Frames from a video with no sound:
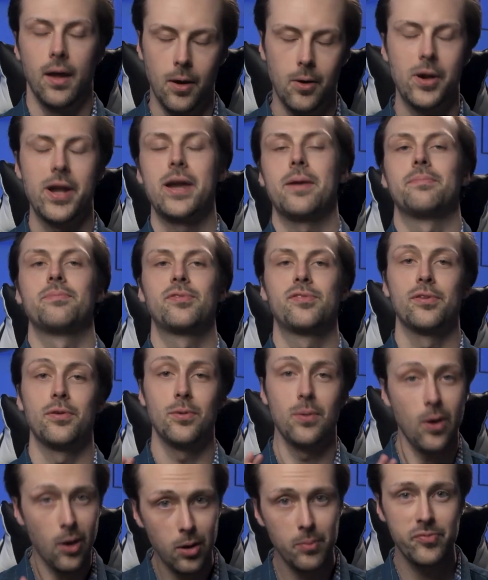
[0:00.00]
Okay,
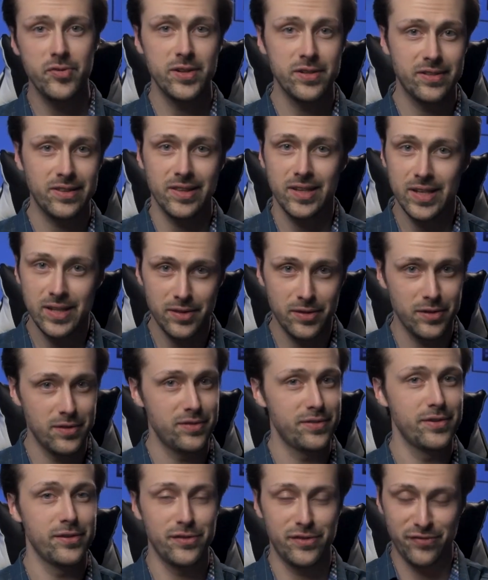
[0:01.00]
so obviously
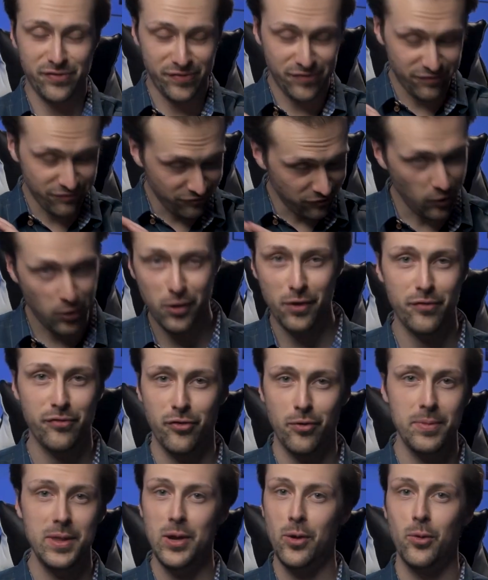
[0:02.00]
this is far
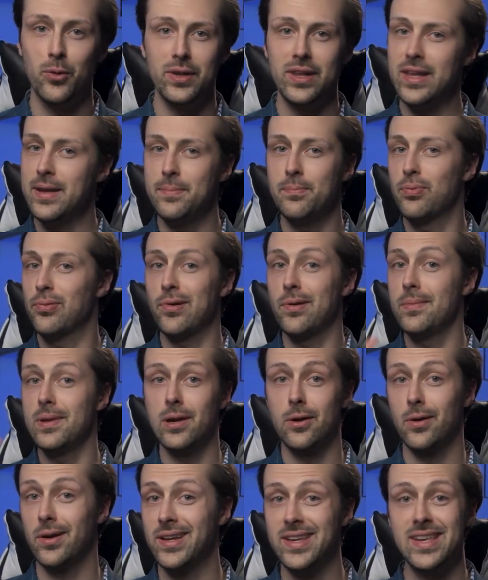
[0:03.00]
from the only
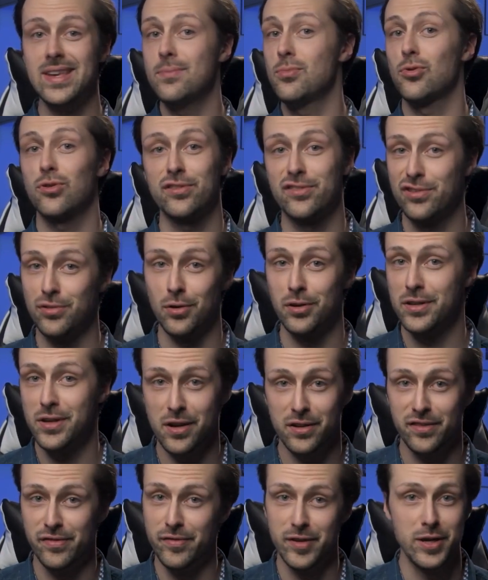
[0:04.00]
Premiere keyboard
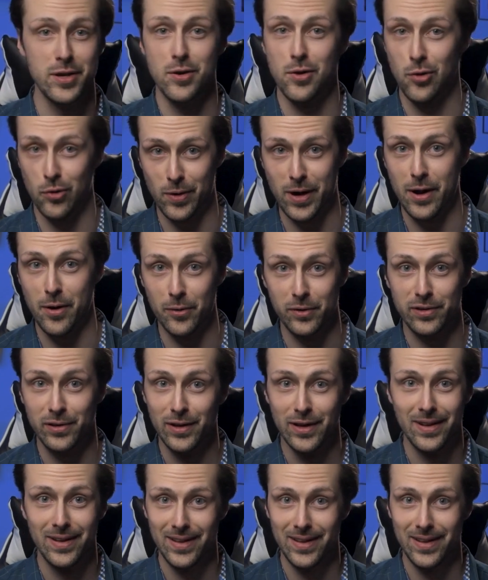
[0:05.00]
shortcuts video around.